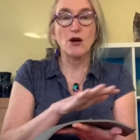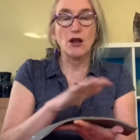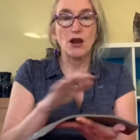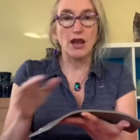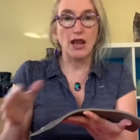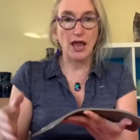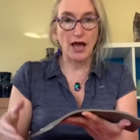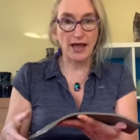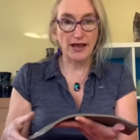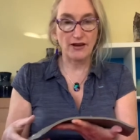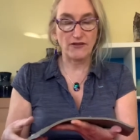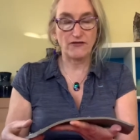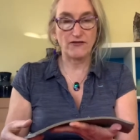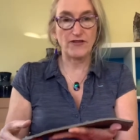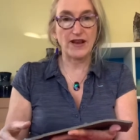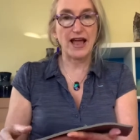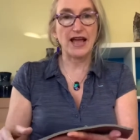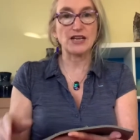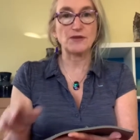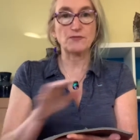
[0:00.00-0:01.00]
lie it
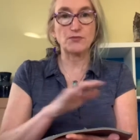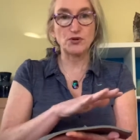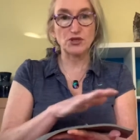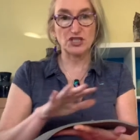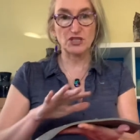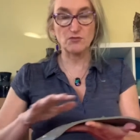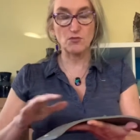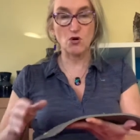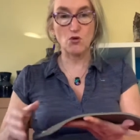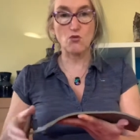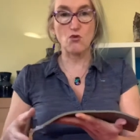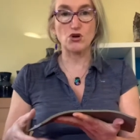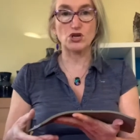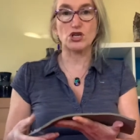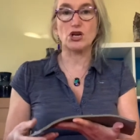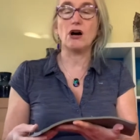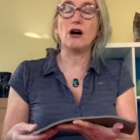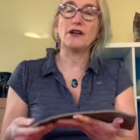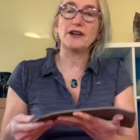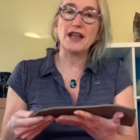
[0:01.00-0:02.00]
flat, put some more
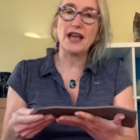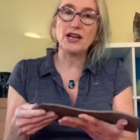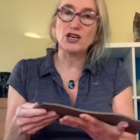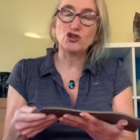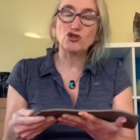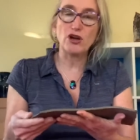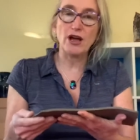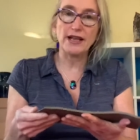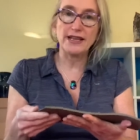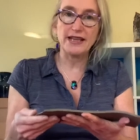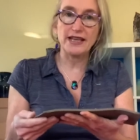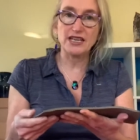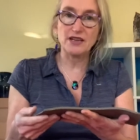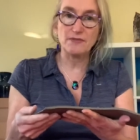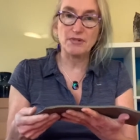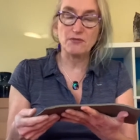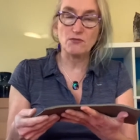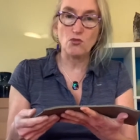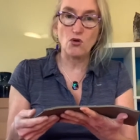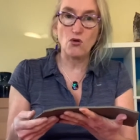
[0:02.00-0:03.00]
water on and try and get it a
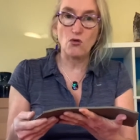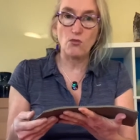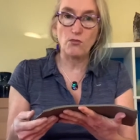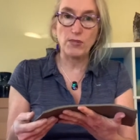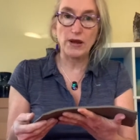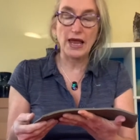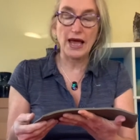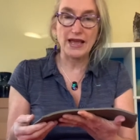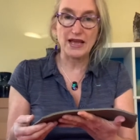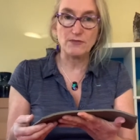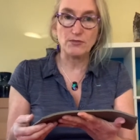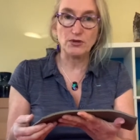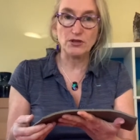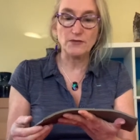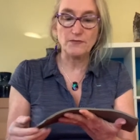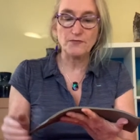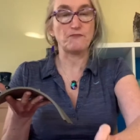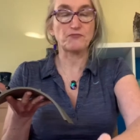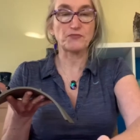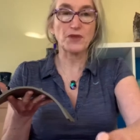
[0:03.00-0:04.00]
bit more
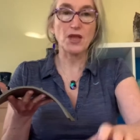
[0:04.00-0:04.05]
pliable.